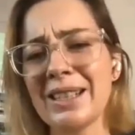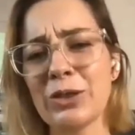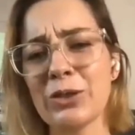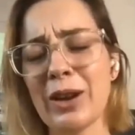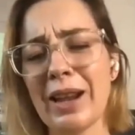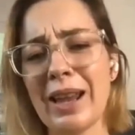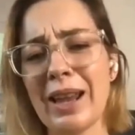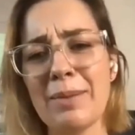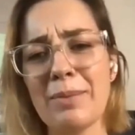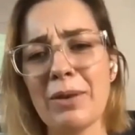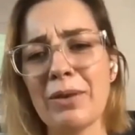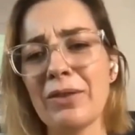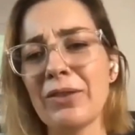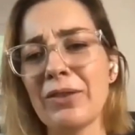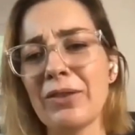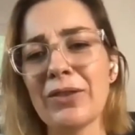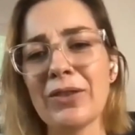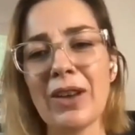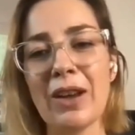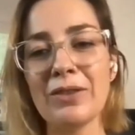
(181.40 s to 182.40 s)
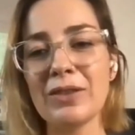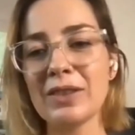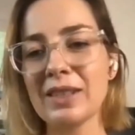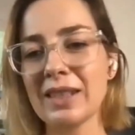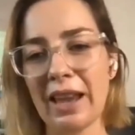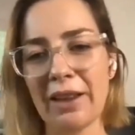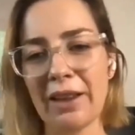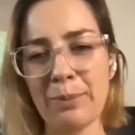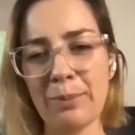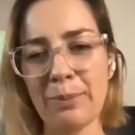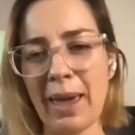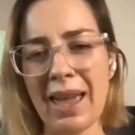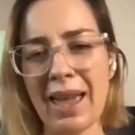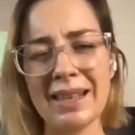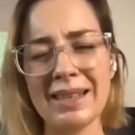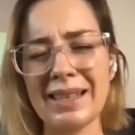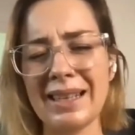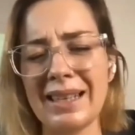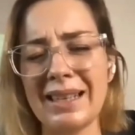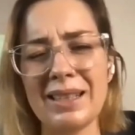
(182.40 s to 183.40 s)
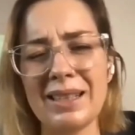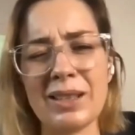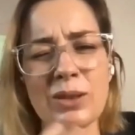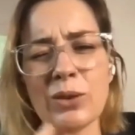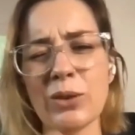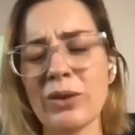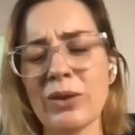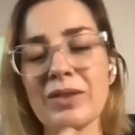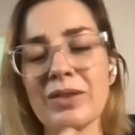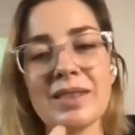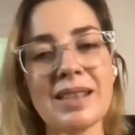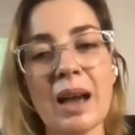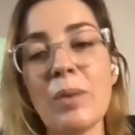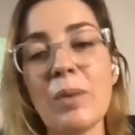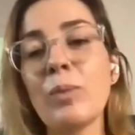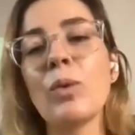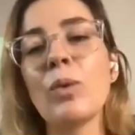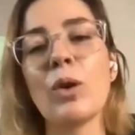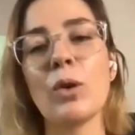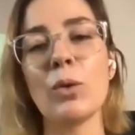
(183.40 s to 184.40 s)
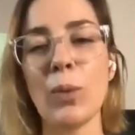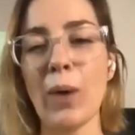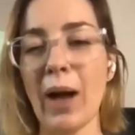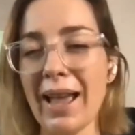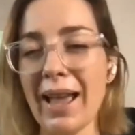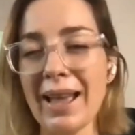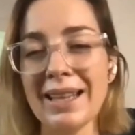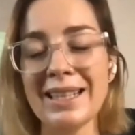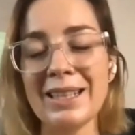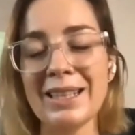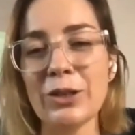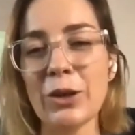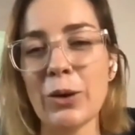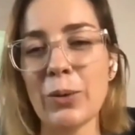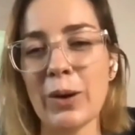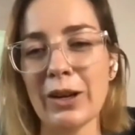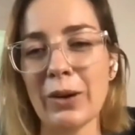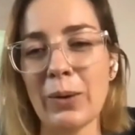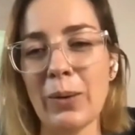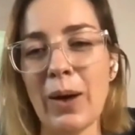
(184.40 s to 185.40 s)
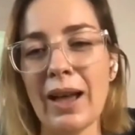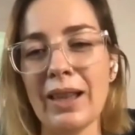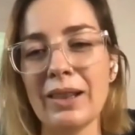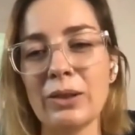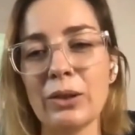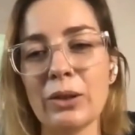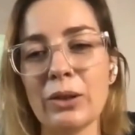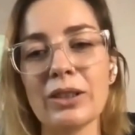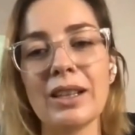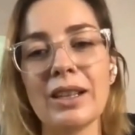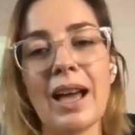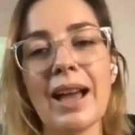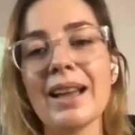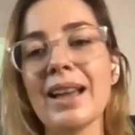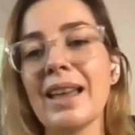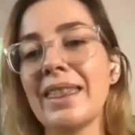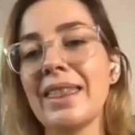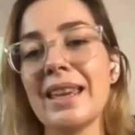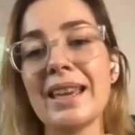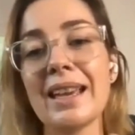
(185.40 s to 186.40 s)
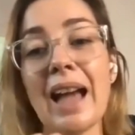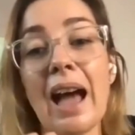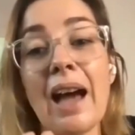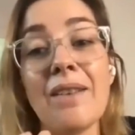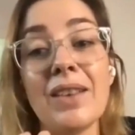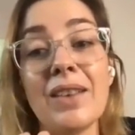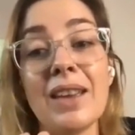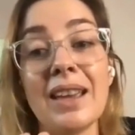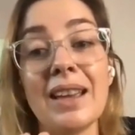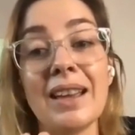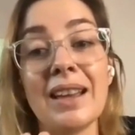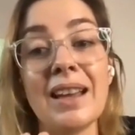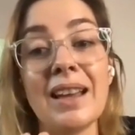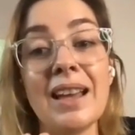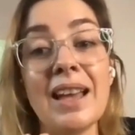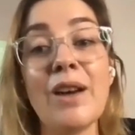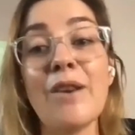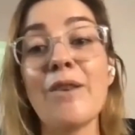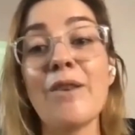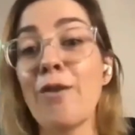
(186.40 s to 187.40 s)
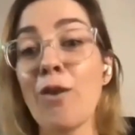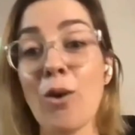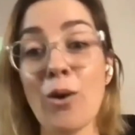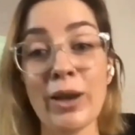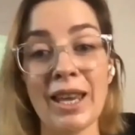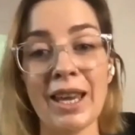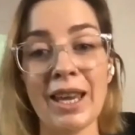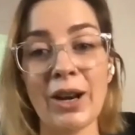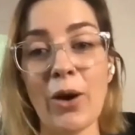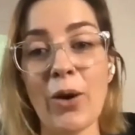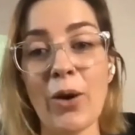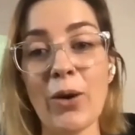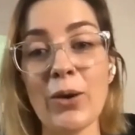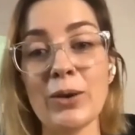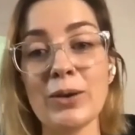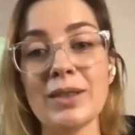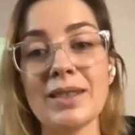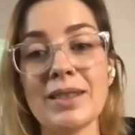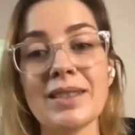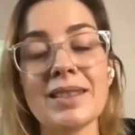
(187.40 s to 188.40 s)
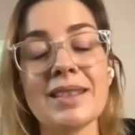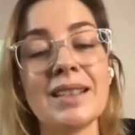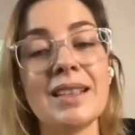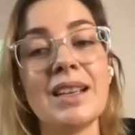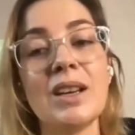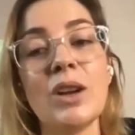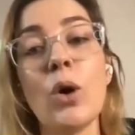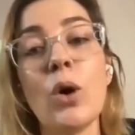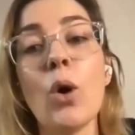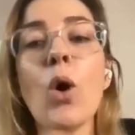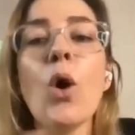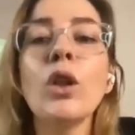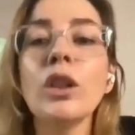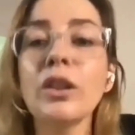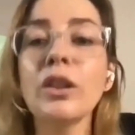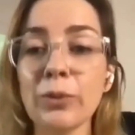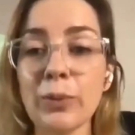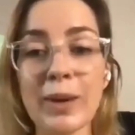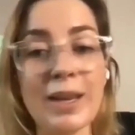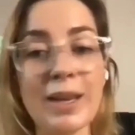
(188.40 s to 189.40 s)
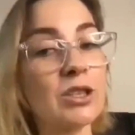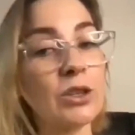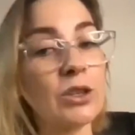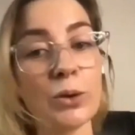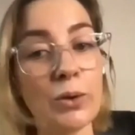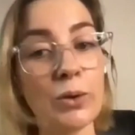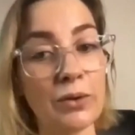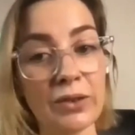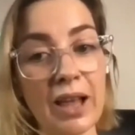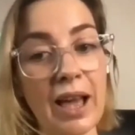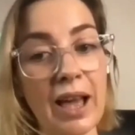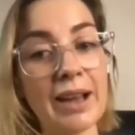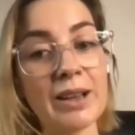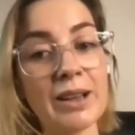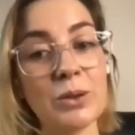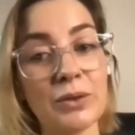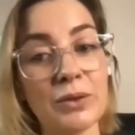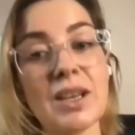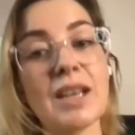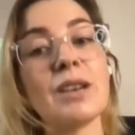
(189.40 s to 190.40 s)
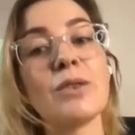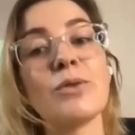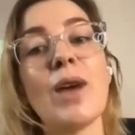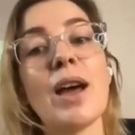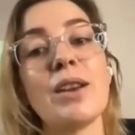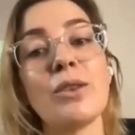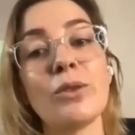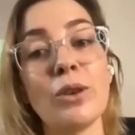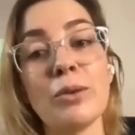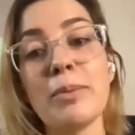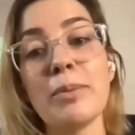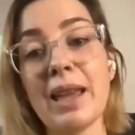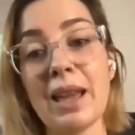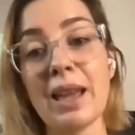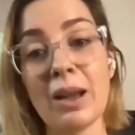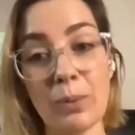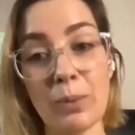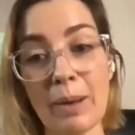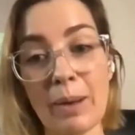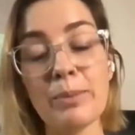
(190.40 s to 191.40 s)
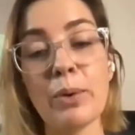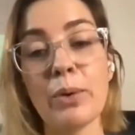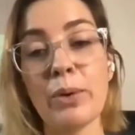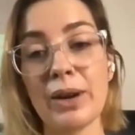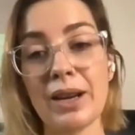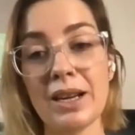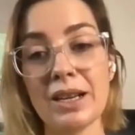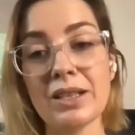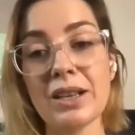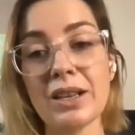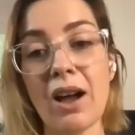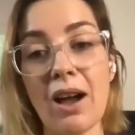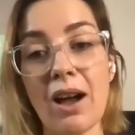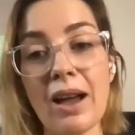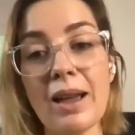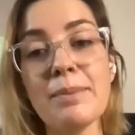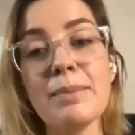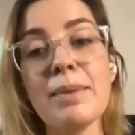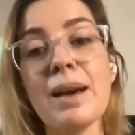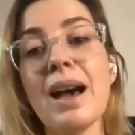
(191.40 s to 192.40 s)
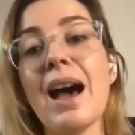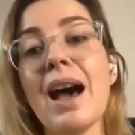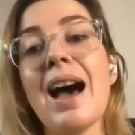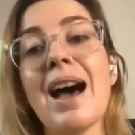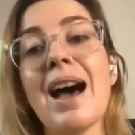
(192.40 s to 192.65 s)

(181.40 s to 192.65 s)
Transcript: this dream of Safe Bandz in sort of some way. I didn't know what it quite looked like. I think having 4 kiddos, all of which who have liked to have done a runner on me at one point in time,